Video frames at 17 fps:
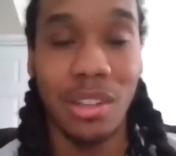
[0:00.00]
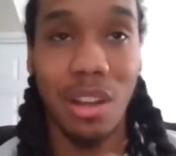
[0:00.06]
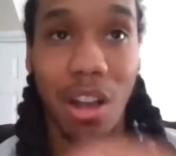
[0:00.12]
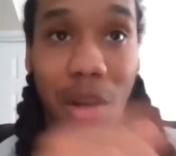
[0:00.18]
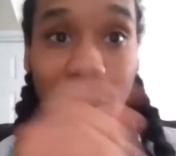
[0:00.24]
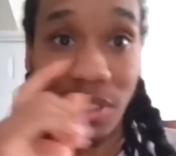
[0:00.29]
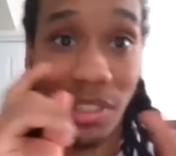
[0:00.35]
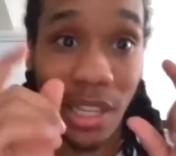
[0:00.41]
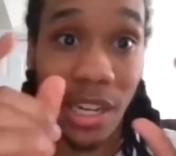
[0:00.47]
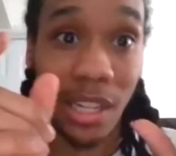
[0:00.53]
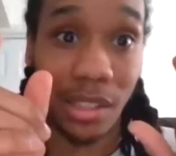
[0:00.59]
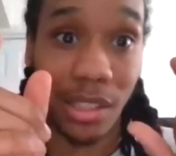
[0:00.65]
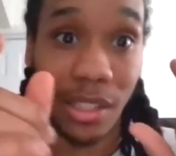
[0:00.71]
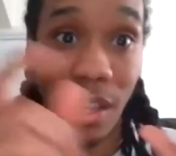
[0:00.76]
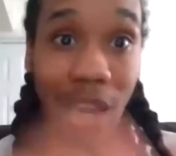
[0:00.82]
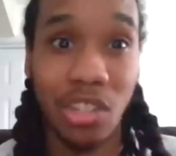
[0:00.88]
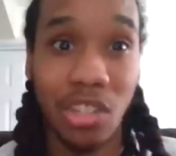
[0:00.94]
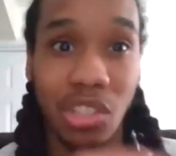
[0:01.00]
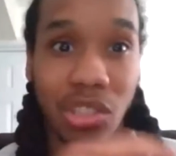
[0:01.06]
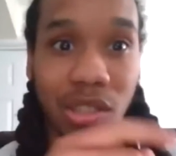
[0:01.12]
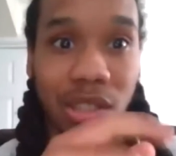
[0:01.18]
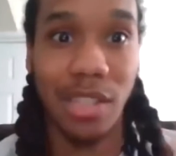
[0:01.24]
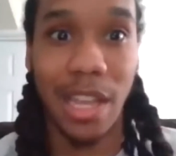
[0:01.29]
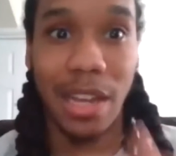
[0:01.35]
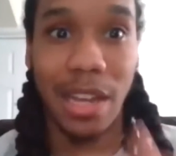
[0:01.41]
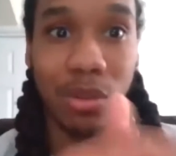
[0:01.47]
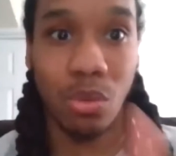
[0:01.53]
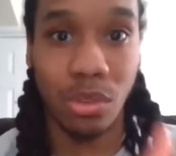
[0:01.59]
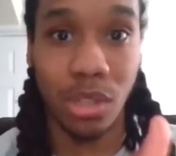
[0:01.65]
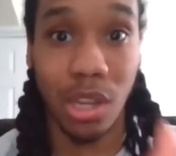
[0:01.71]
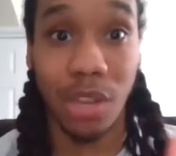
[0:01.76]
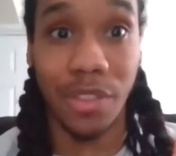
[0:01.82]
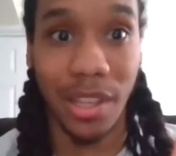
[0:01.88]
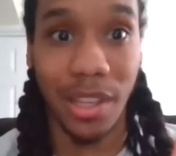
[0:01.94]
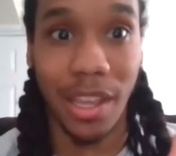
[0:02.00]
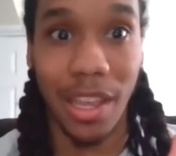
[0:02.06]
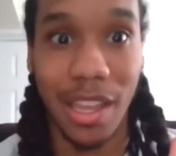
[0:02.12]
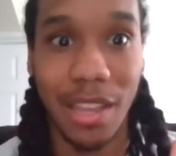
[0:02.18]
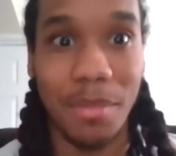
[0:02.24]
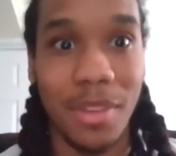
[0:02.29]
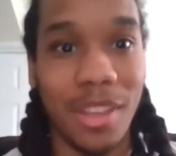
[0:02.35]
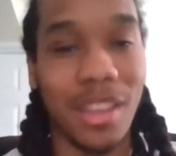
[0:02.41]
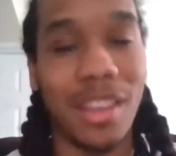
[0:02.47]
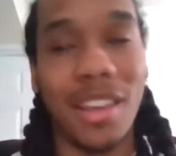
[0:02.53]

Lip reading: aesthetically and just the technicals of the game.